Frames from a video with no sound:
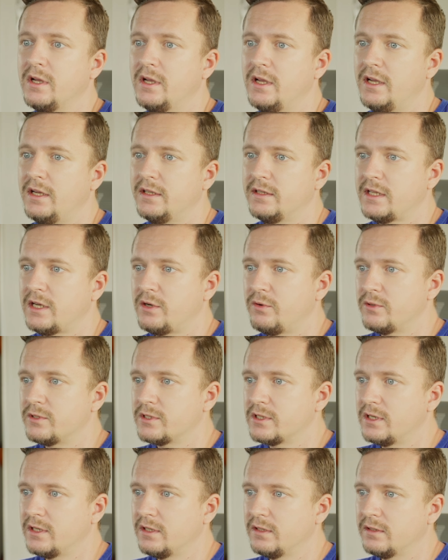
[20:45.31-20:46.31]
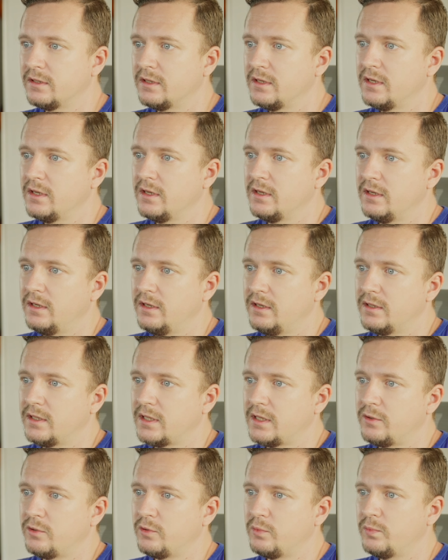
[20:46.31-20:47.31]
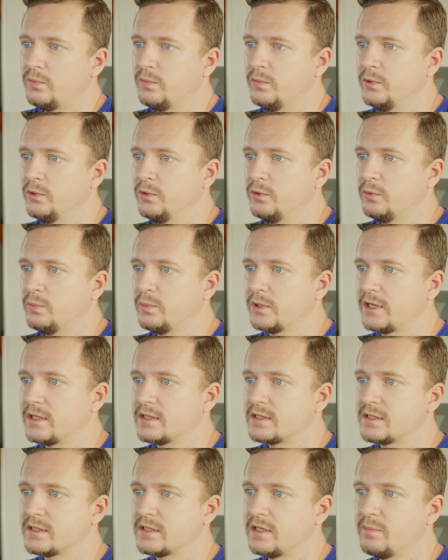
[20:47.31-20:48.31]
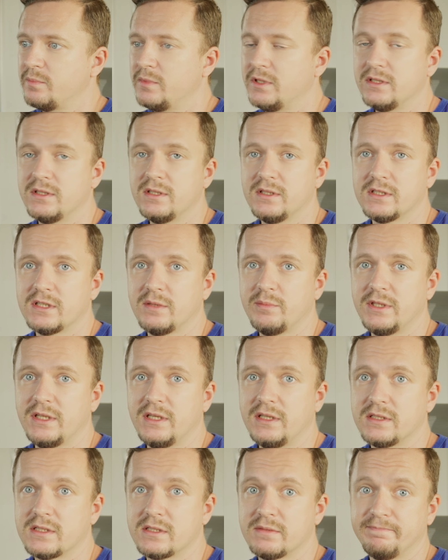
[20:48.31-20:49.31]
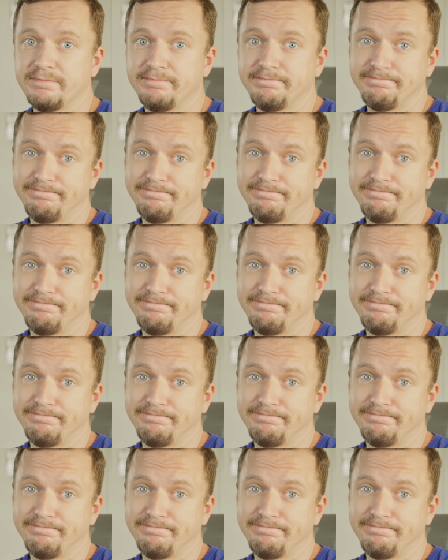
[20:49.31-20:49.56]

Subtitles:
And now it's green. And now you press submit these updates.